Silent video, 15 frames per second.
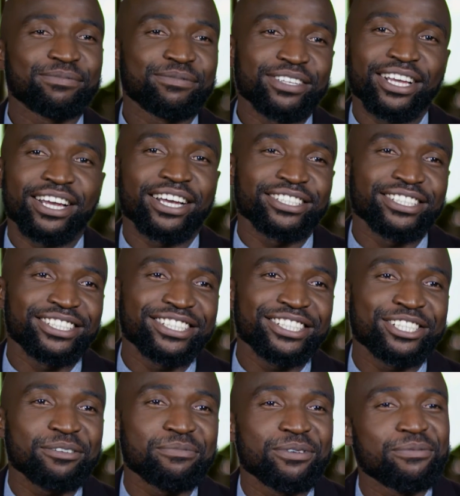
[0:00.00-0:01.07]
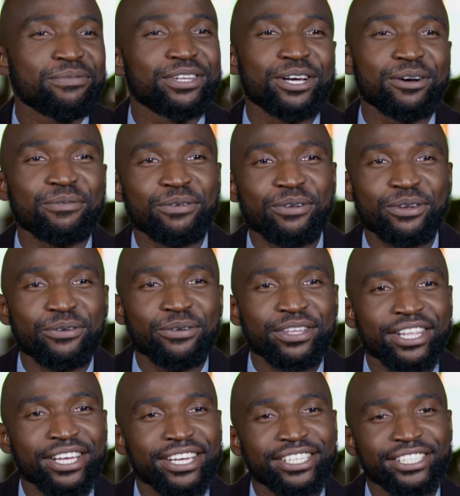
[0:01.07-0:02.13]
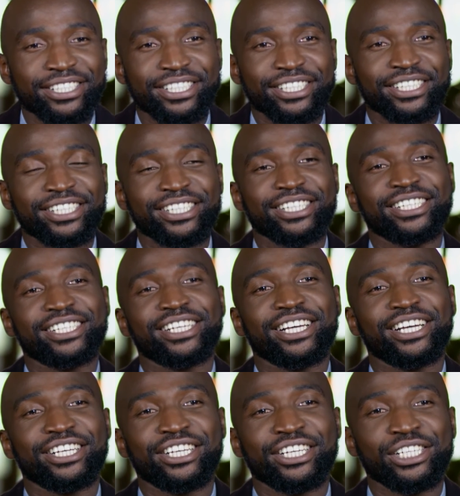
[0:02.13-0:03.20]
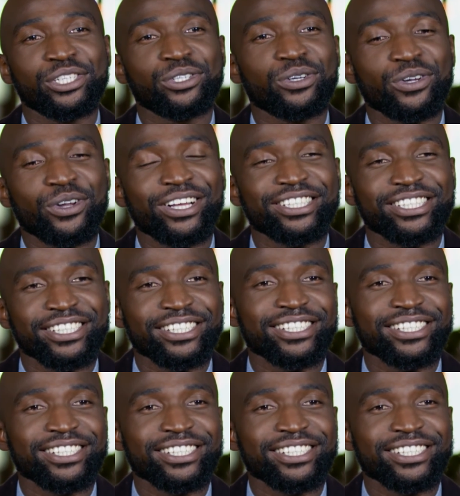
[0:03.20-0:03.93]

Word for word: Yeah, she is a BBW, whether she agrees or not.